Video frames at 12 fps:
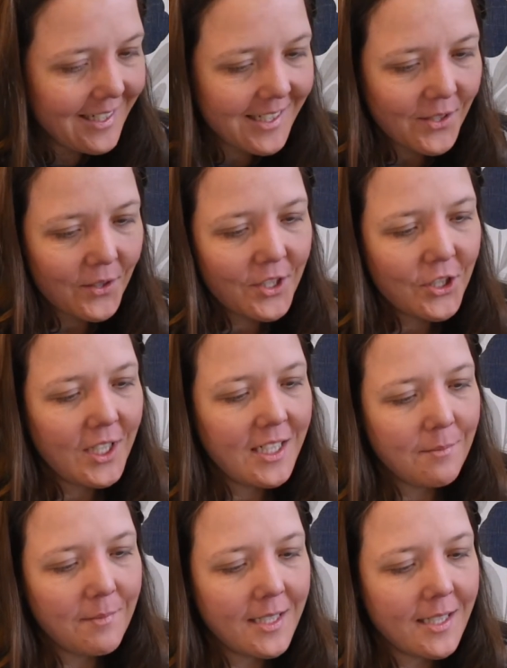So I
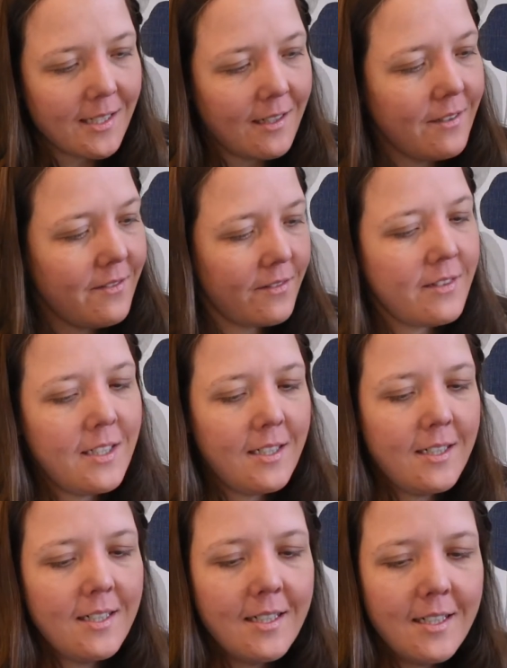treated myself.
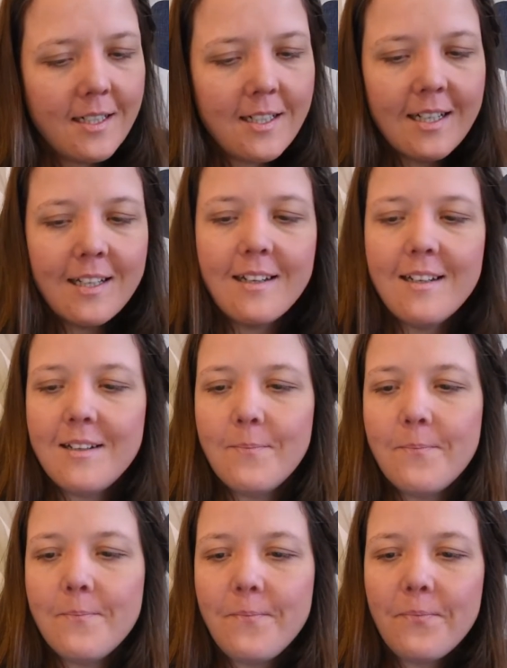
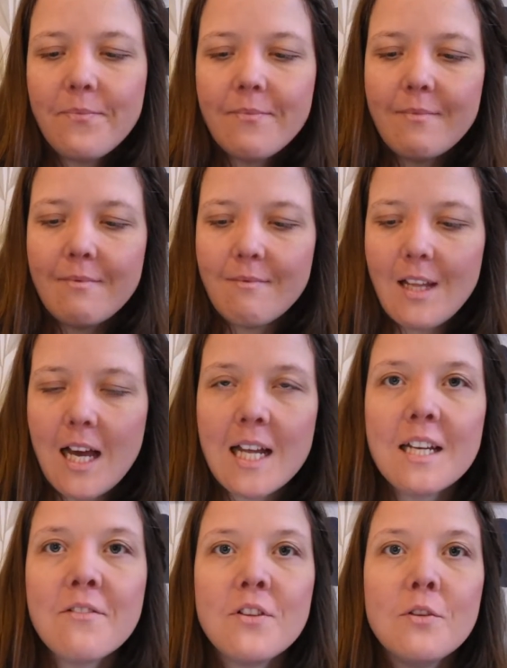And
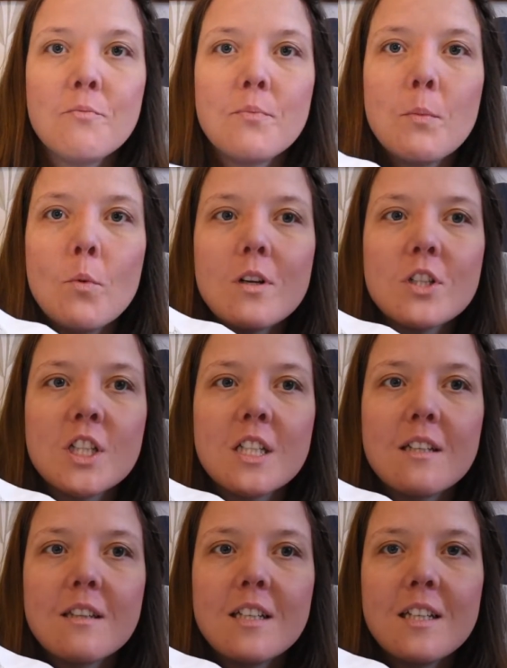if you've been
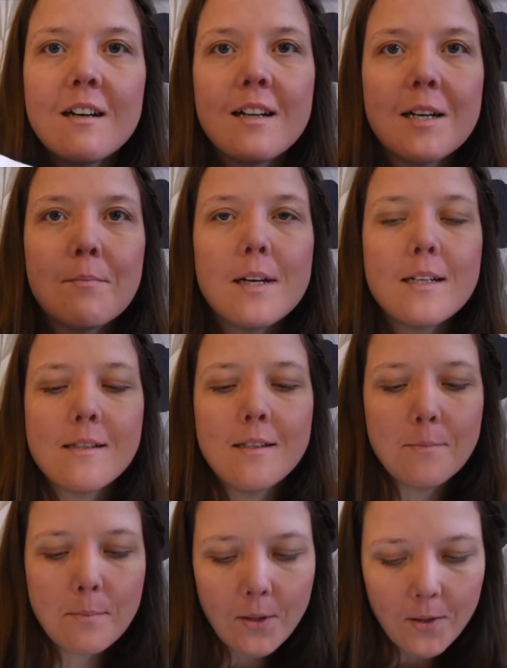watching the Yarn
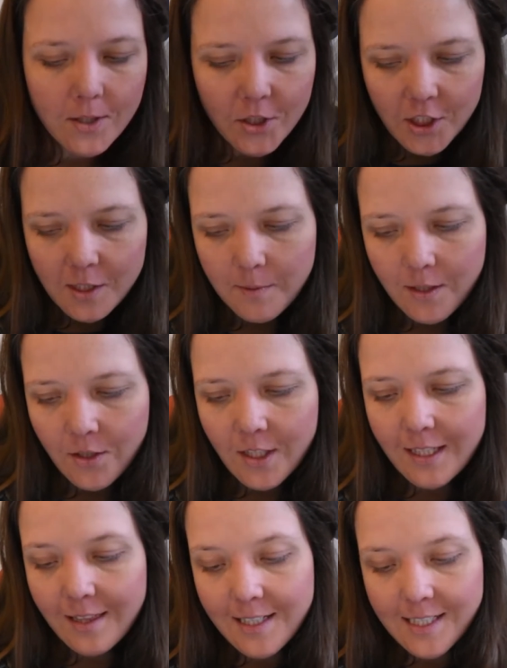Ambassador vlog, she's been
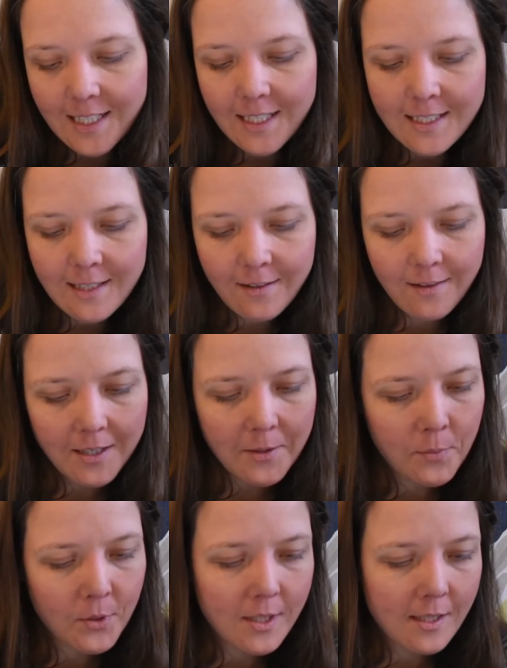looking at the tea towel that I
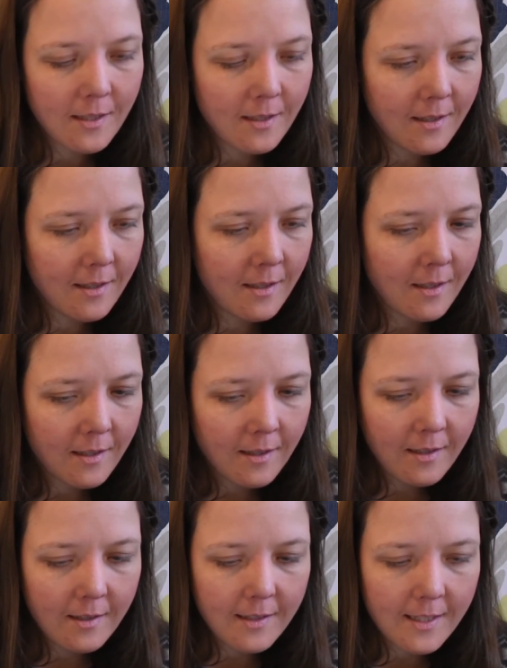put in her
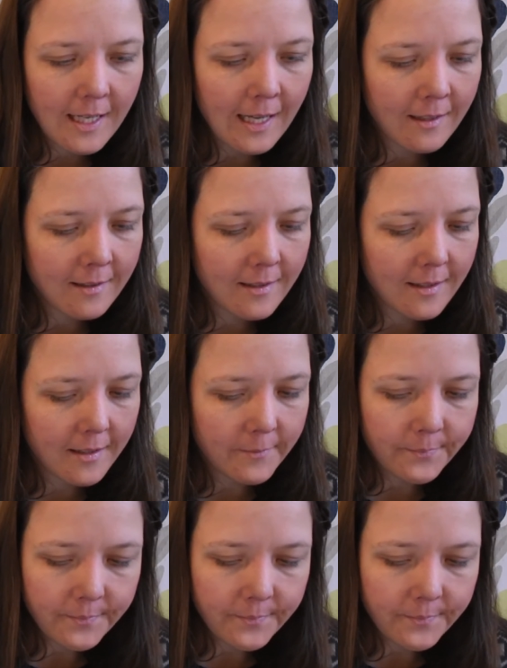calendar.